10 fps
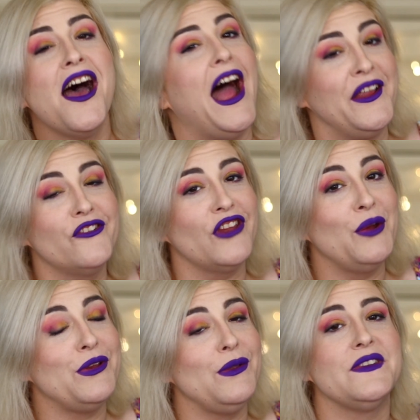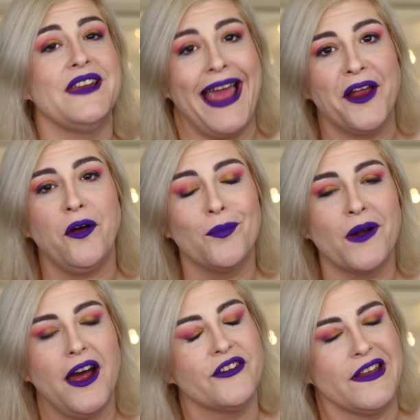I usually would use an angled
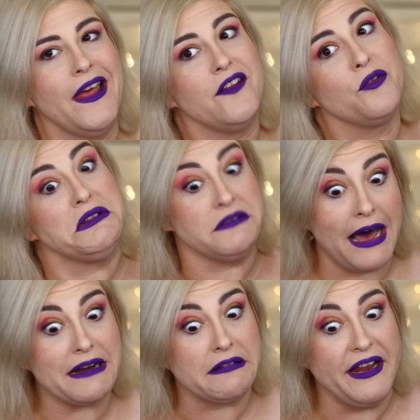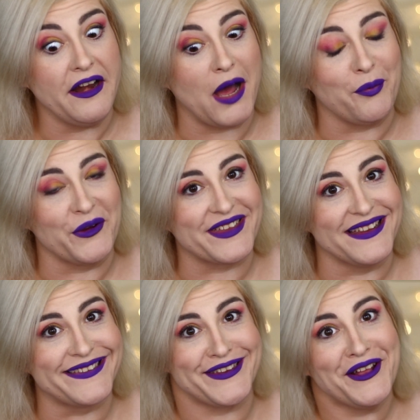brush and then do a lot of cleaning up with
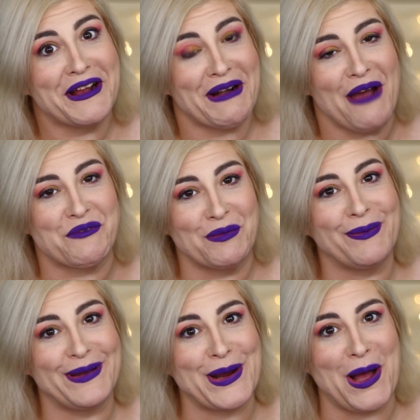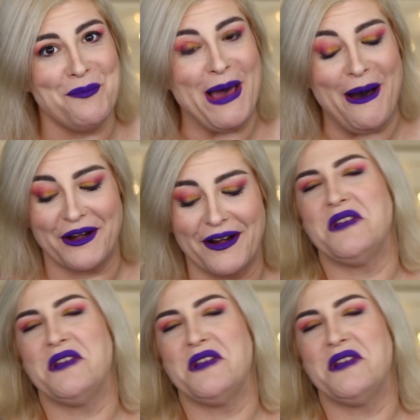concealer after putting on powder.